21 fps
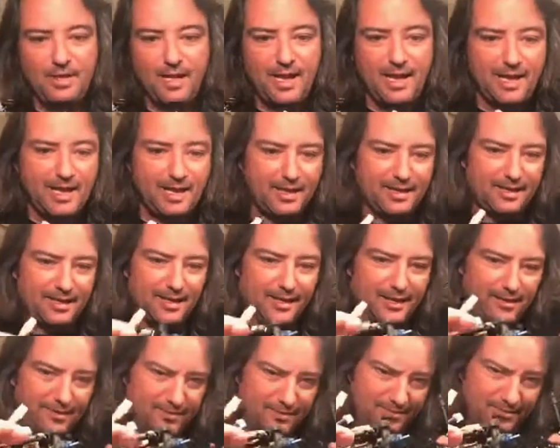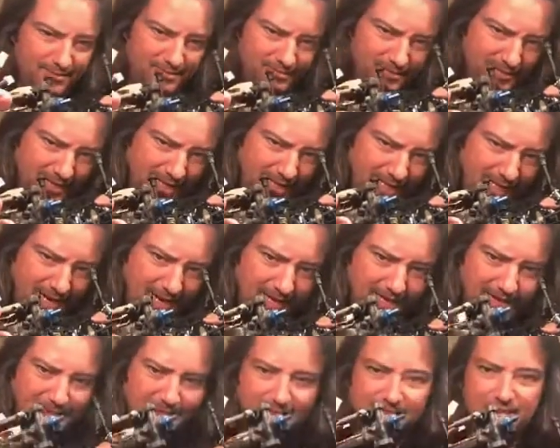And I got
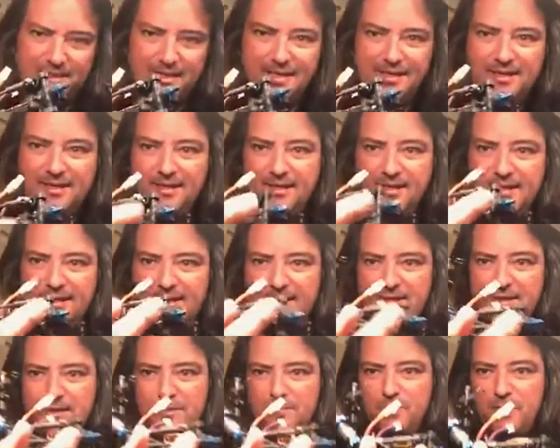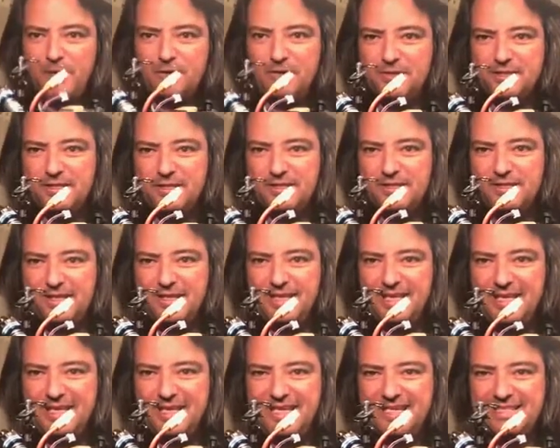it on this ball stud is on
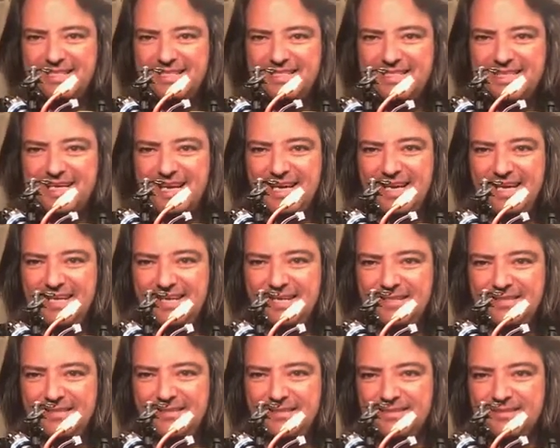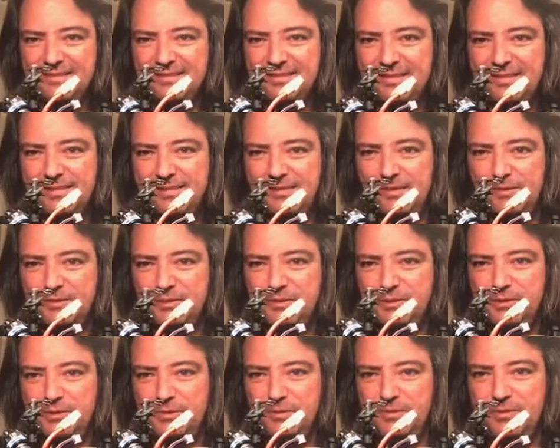the inside. So there's
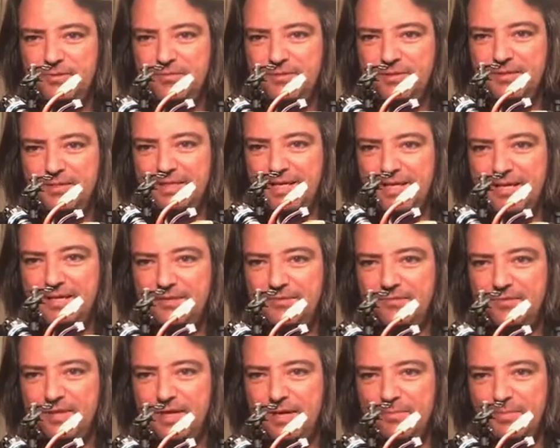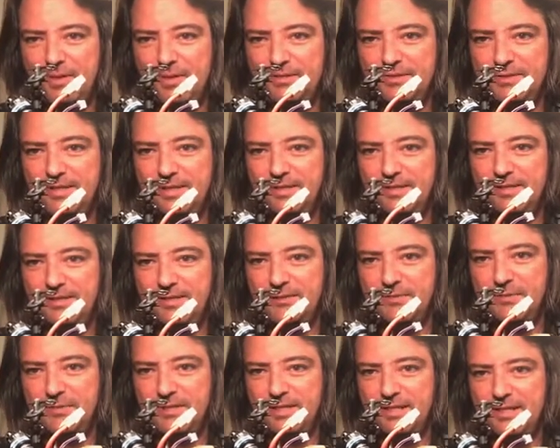2 different settings for that ball stud. This
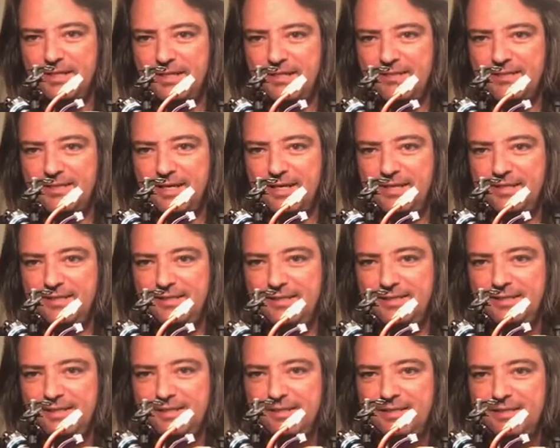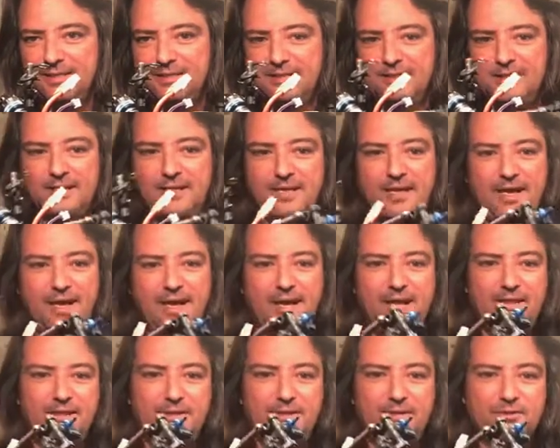one's on the inside.
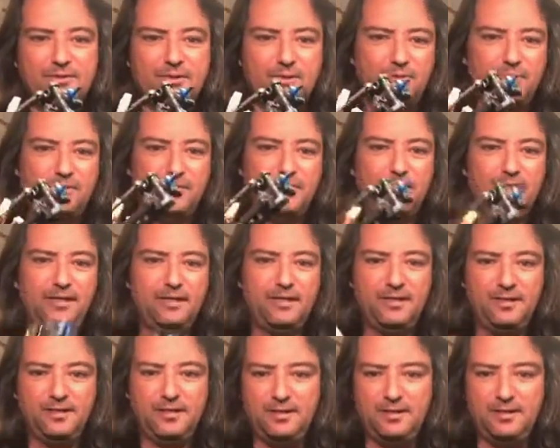And there's only